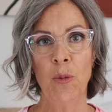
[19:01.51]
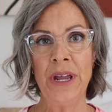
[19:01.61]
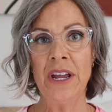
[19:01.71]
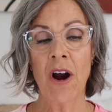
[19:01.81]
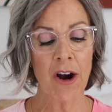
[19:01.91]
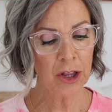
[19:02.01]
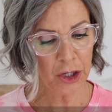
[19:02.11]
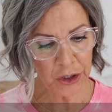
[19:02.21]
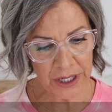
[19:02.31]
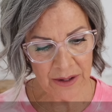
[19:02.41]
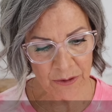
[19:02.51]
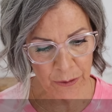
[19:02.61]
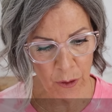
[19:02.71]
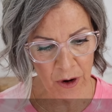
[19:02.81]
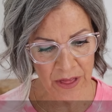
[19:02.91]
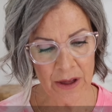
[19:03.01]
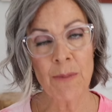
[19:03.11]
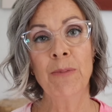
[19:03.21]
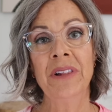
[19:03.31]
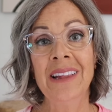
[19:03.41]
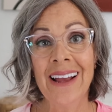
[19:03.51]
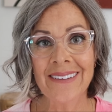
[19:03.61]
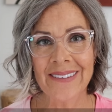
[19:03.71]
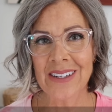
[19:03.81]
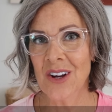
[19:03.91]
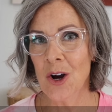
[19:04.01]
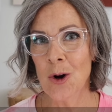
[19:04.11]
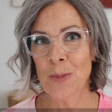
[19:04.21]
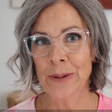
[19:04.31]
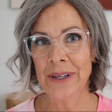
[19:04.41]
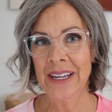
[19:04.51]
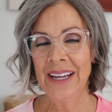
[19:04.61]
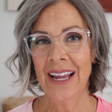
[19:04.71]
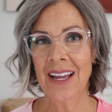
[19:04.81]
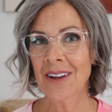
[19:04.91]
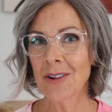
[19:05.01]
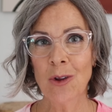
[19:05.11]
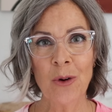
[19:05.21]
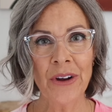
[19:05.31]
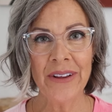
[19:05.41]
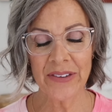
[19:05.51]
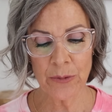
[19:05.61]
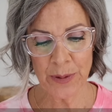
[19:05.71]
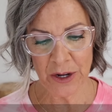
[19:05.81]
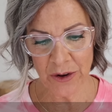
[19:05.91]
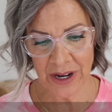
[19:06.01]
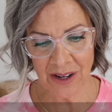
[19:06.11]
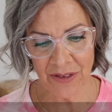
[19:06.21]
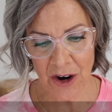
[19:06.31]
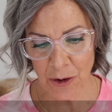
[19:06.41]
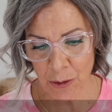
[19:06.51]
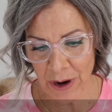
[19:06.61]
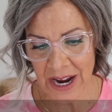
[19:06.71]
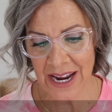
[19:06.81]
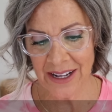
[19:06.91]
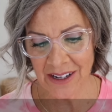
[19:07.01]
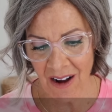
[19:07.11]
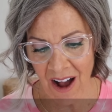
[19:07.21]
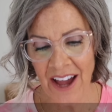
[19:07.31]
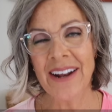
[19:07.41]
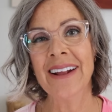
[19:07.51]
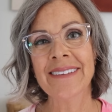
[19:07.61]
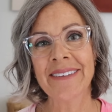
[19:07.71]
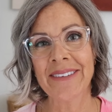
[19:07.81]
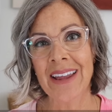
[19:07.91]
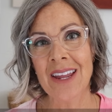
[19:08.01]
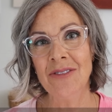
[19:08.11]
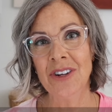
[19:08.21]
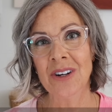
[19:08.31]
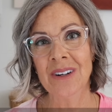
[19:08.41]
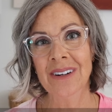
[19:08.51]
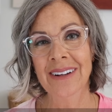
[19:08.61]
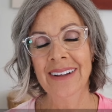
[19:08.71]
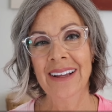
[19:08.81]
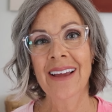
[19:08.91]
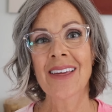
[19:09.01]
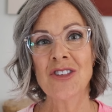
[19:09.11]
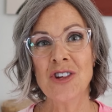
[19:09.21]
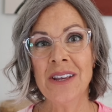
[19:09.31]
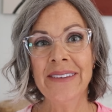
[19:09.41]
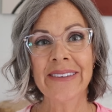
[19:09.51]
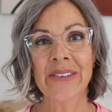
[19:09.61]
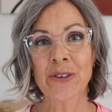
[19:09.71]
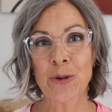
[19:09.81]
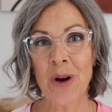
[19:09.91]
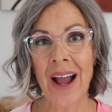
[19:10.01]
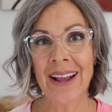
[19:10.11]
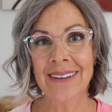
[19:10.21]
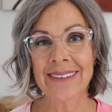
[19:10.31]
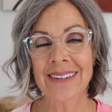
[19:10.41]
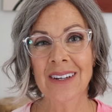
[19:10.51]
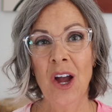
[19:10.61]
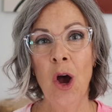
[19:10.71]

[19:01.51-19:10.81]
We are looking for the blessed hope and glorious appearing of our great God and Savior, Jesus Christ.